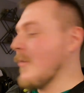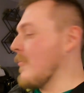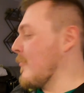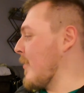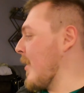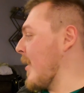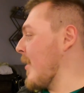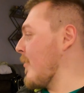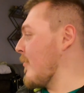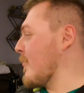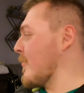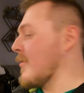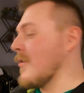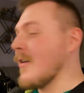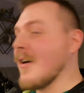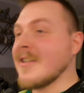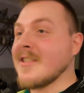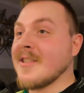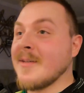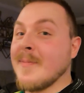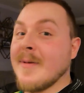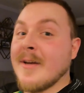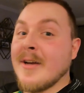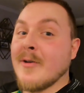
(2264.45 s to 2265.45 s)
Wow
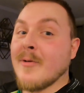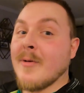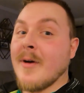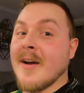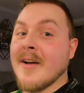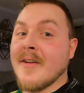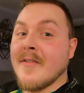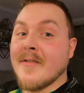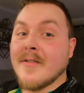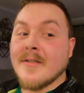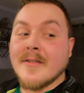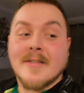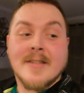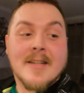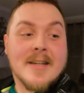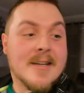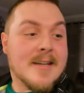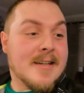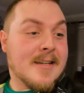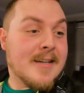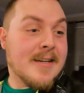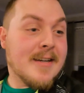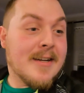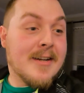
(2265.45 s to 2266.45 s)
actually being quiet for a
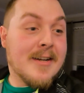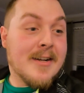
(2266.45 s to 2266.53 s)
second.